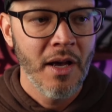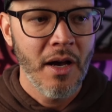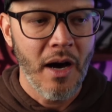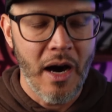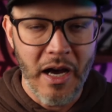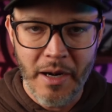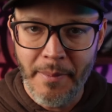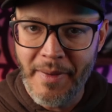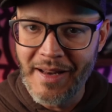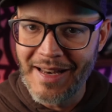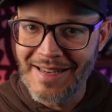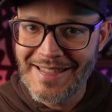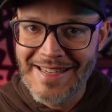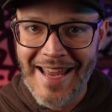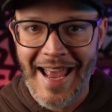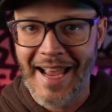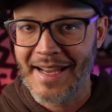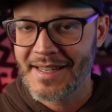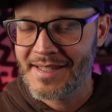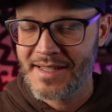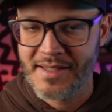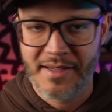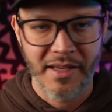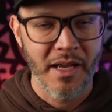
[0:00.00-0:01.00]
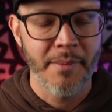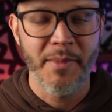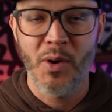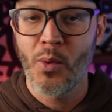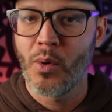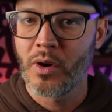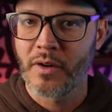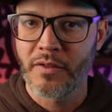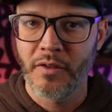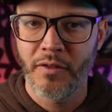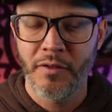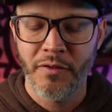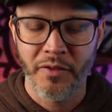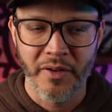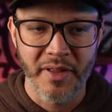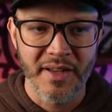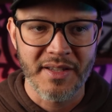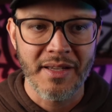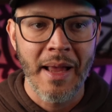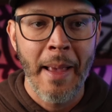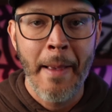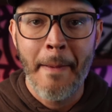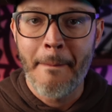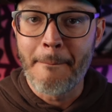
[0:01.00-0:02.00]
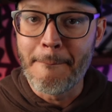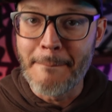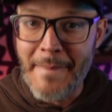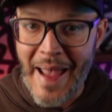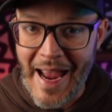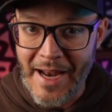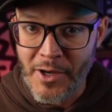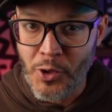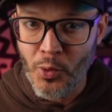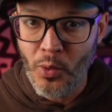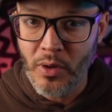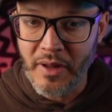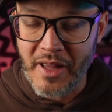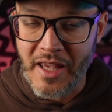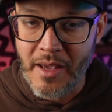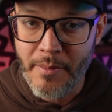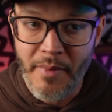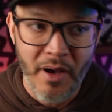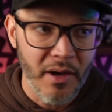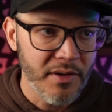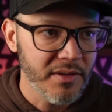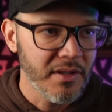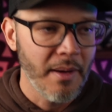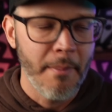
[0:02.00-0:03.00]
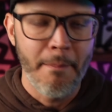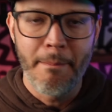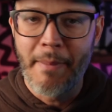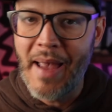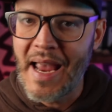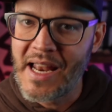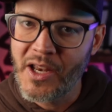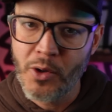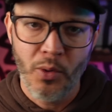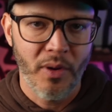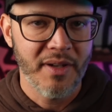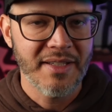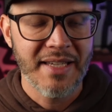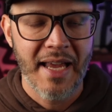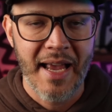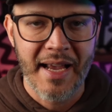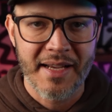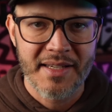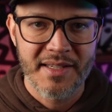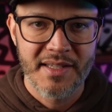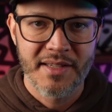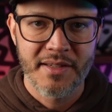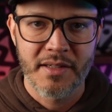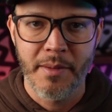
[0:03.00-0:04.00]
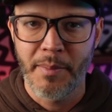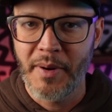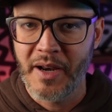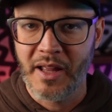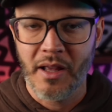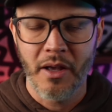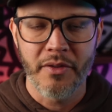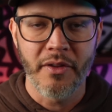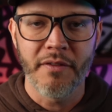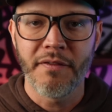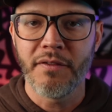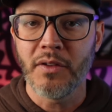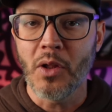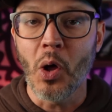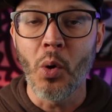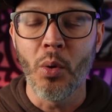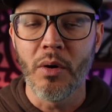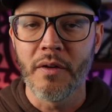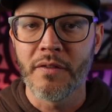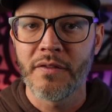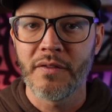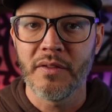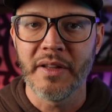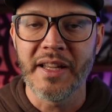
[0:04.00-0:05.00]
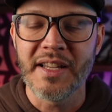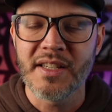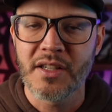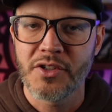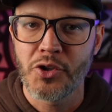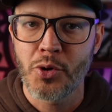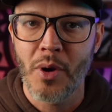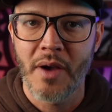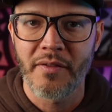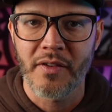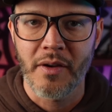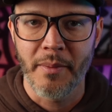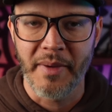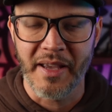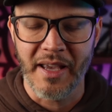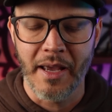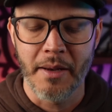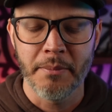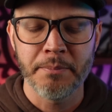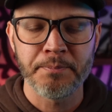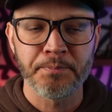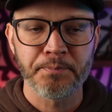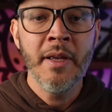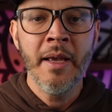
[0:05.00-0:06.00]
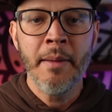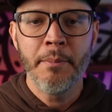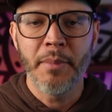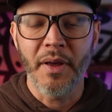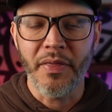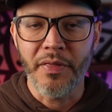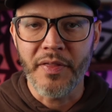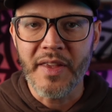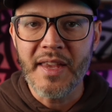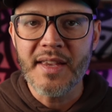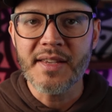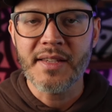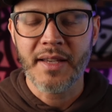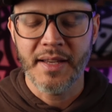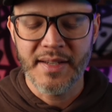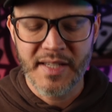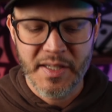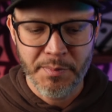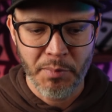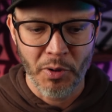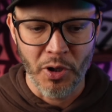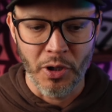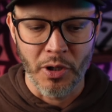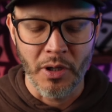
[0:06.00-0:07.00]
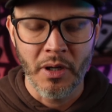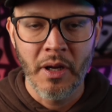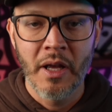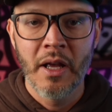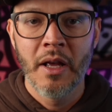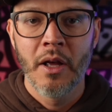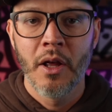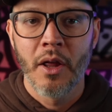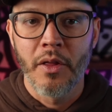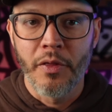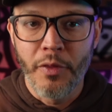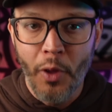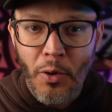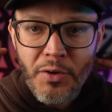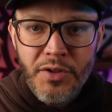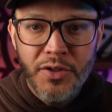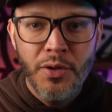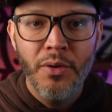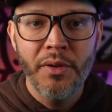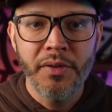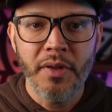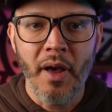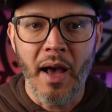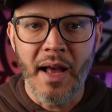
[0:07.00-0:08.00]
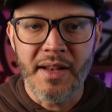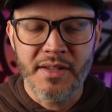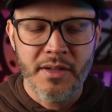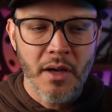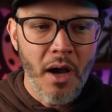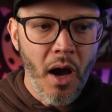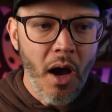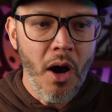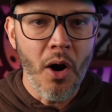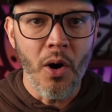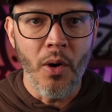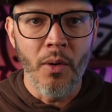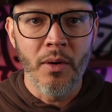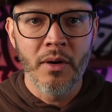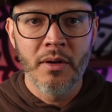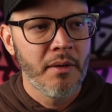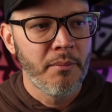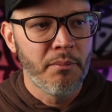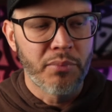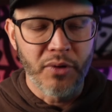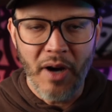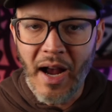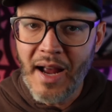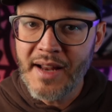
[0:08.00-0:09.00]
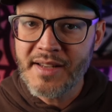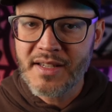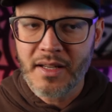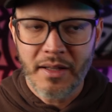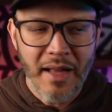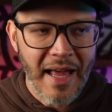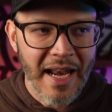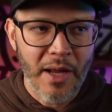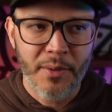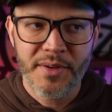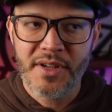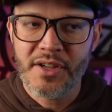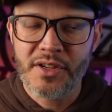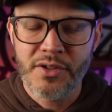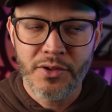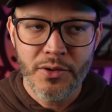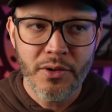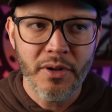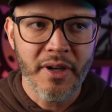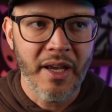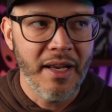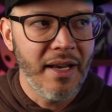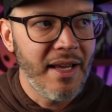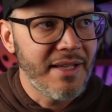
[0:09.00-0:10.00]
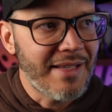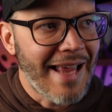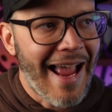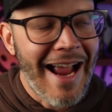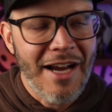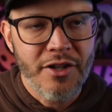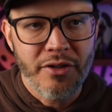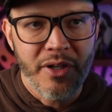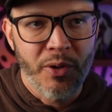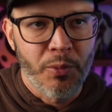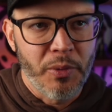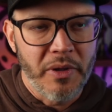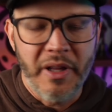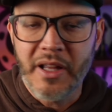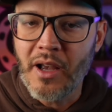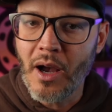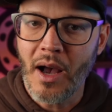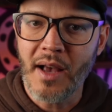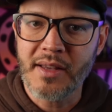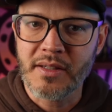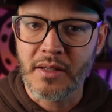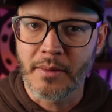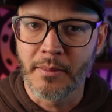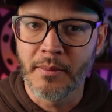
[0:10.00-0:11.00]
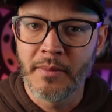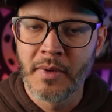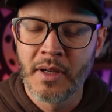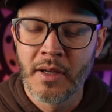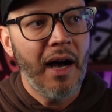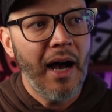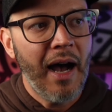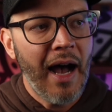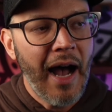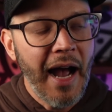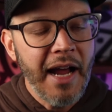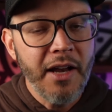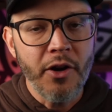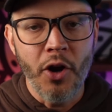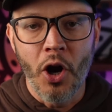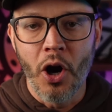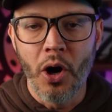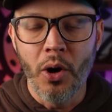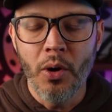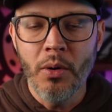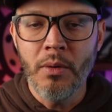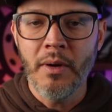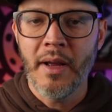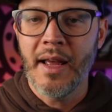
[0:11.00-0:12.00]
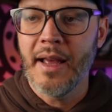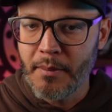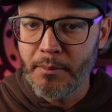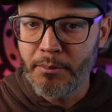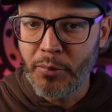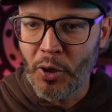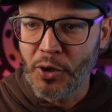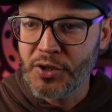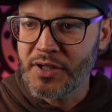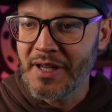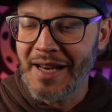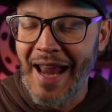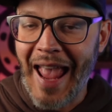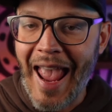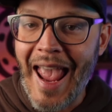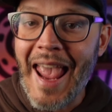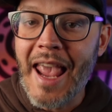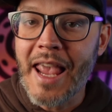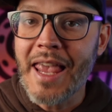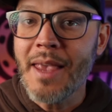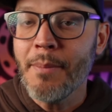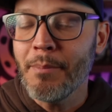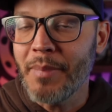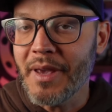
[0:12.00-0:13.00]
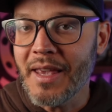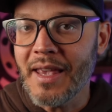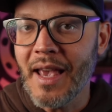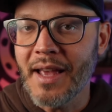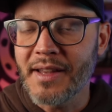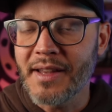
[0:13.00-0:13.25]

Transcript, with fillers: Automated texts can be wonderful for this. Manual emails, manual texts, depending on the flow of leads that you have coming in. But these can spur those two thoughts. Oh, Brian's client acquisition toolkit is actually really awesome. I know person A, B,